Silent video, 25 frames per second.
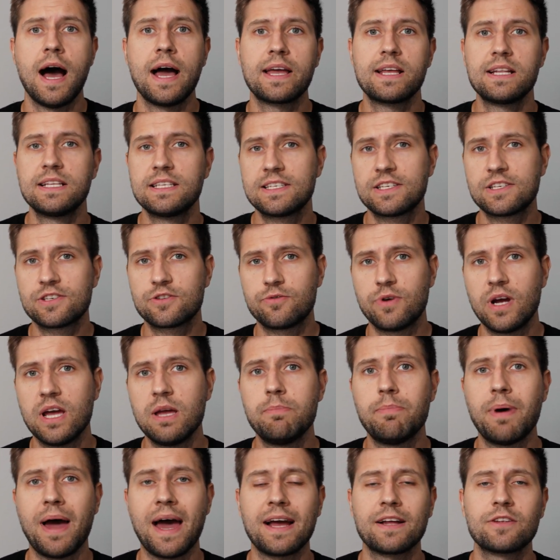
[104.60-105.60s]
I can stray
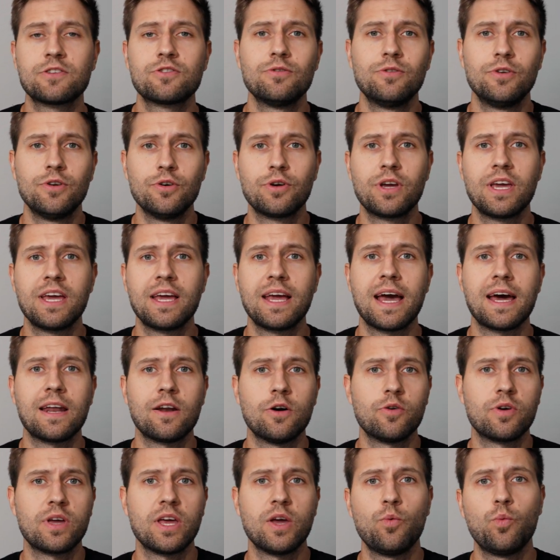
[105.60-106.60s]
back to looking
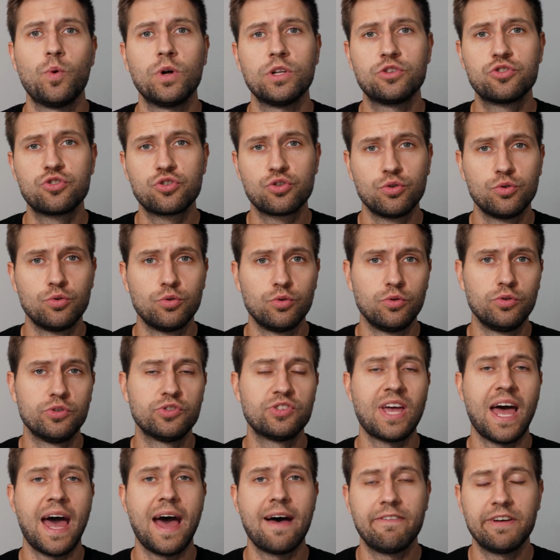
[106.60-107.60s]
at, okay, what
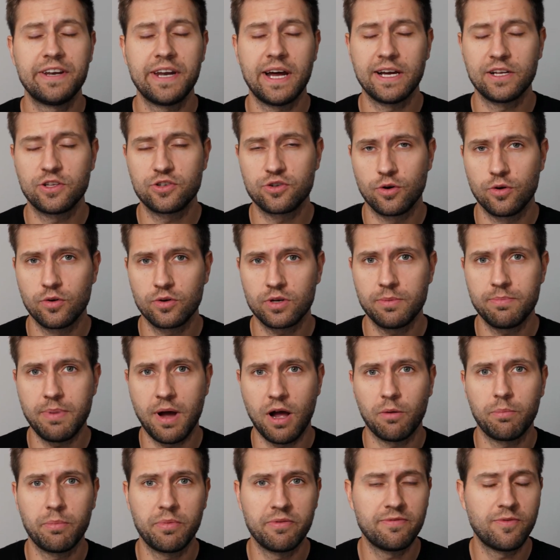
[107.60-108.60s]
tools haven't I talked
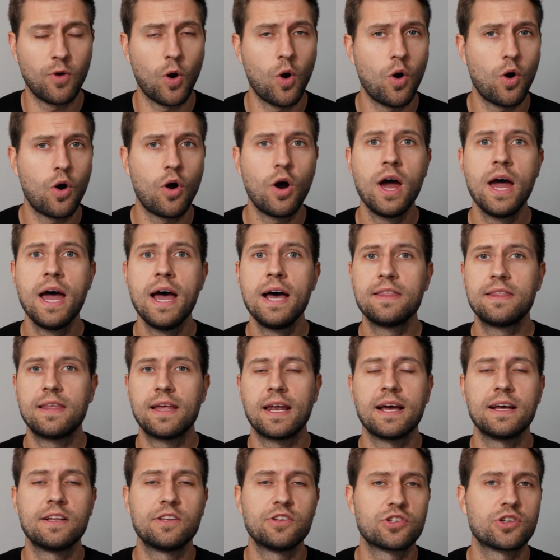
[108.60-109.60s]
about before? Did
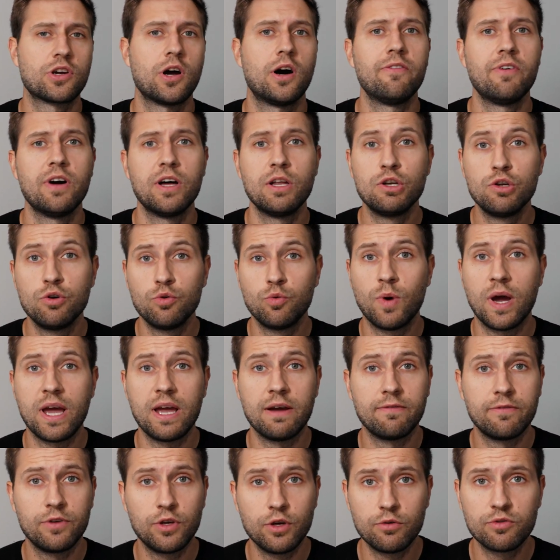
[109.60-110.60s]
I discover a new way
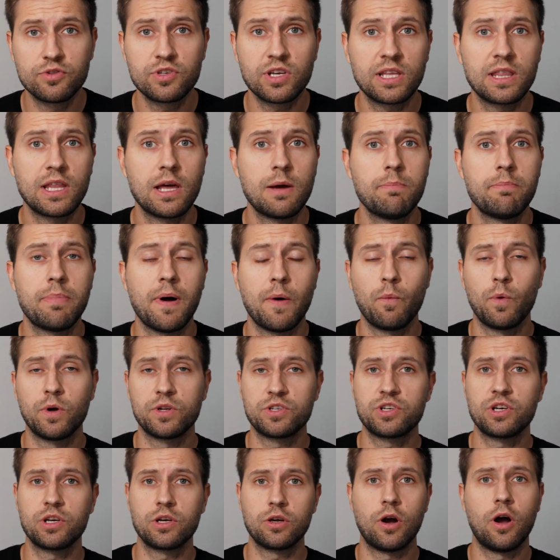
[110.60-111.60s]
of using them by
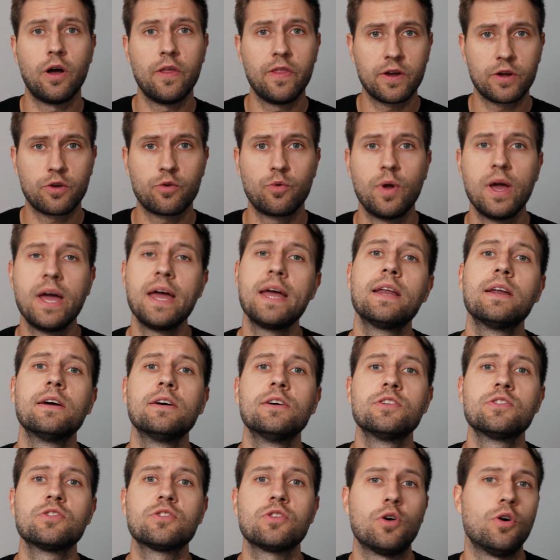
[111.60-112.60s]
watching other
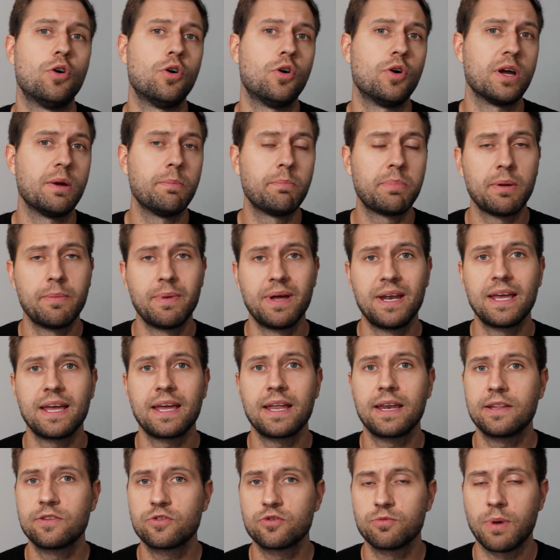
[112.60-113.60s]
creators or implementing
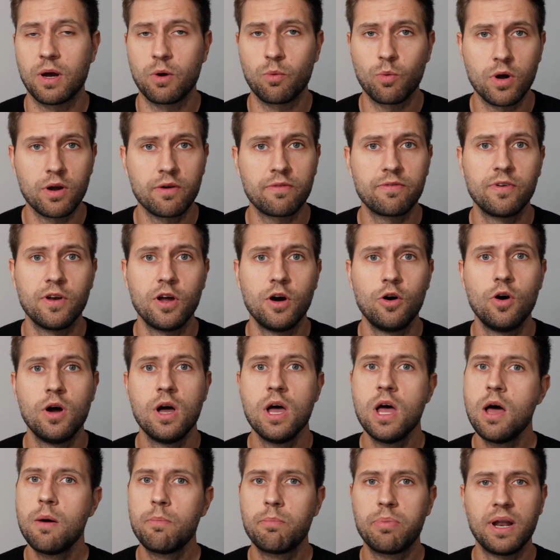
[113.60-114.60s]
it into my workflow?
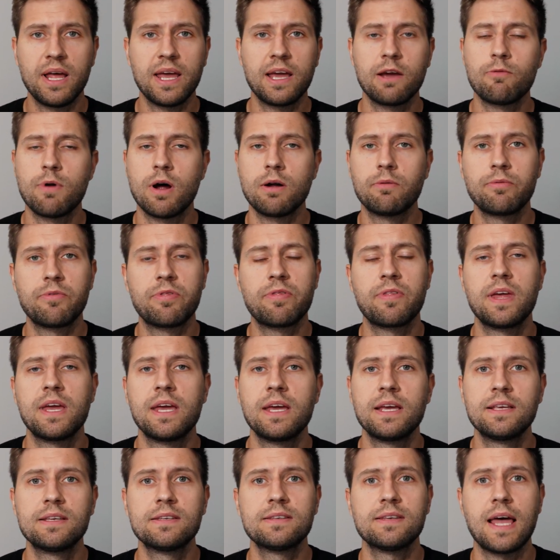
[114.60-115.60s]
Playing around with
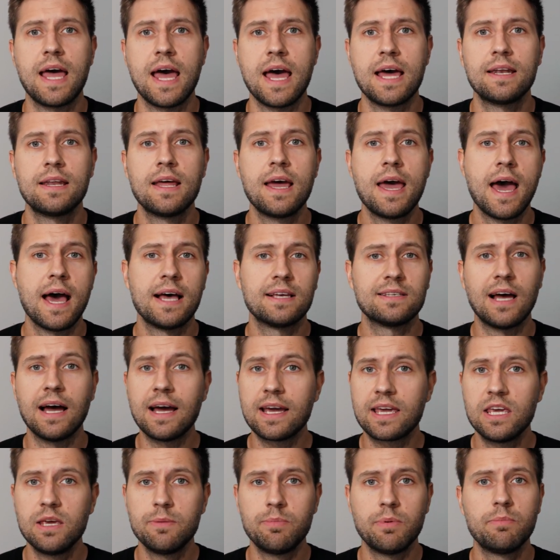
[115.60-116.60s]
things, and as
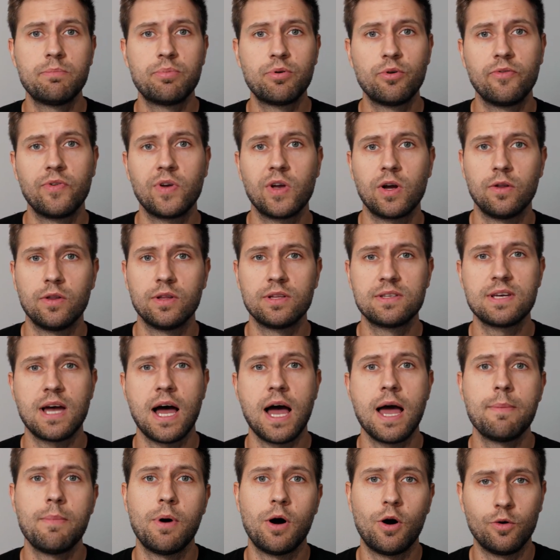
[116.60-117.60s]
I keep improving all the
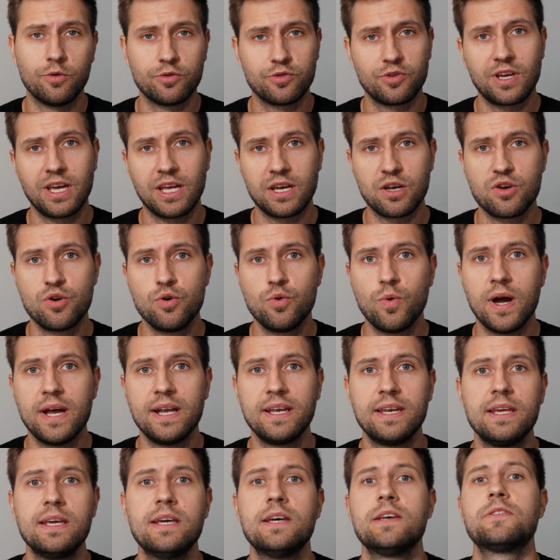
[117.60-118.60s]
time, I also get new
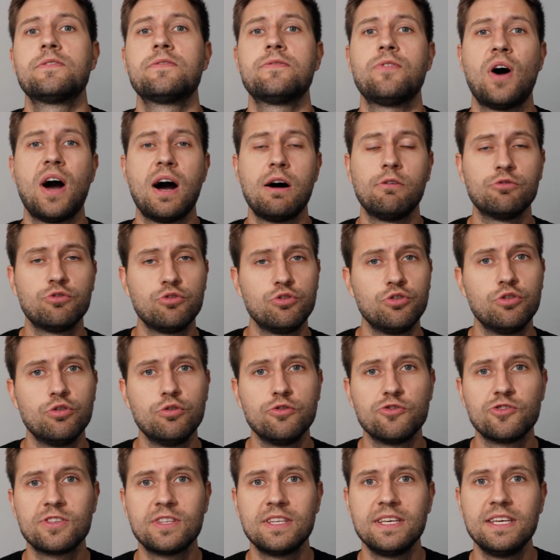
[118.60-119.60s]
ideas for how to
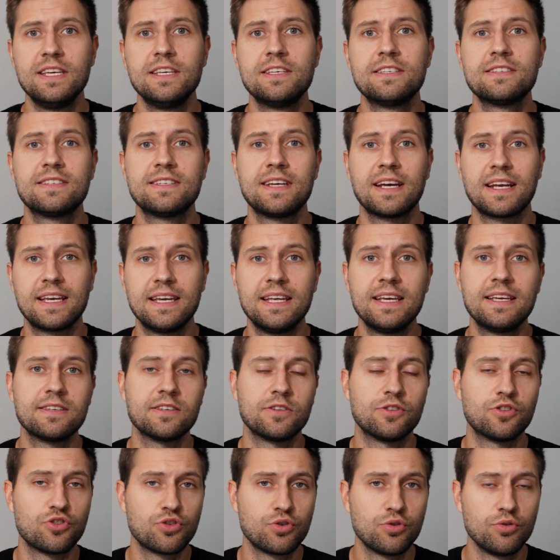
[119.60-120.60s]
use these techniques
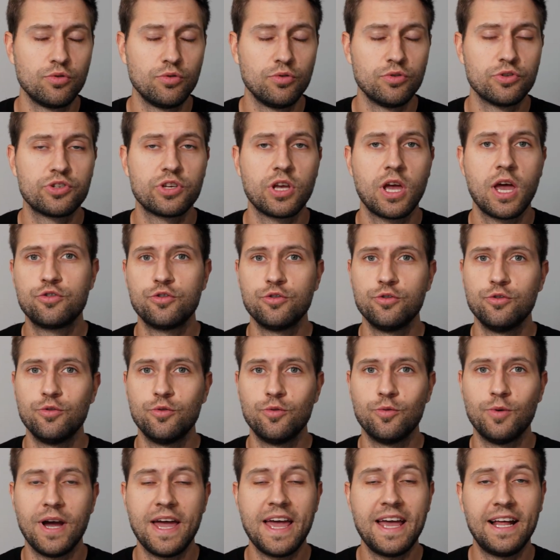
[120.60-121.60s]
and tools
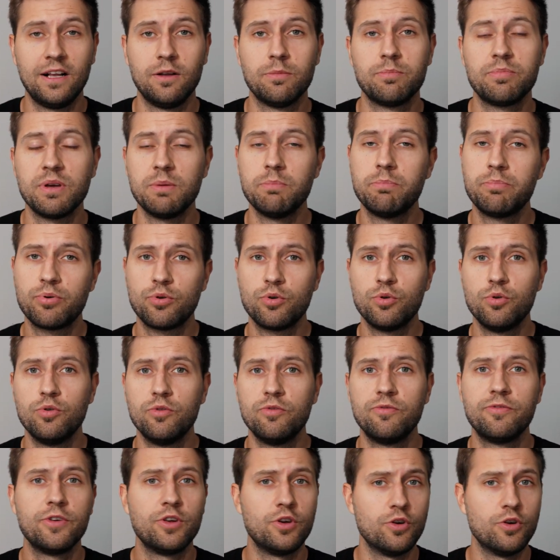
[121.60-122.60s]
to help improve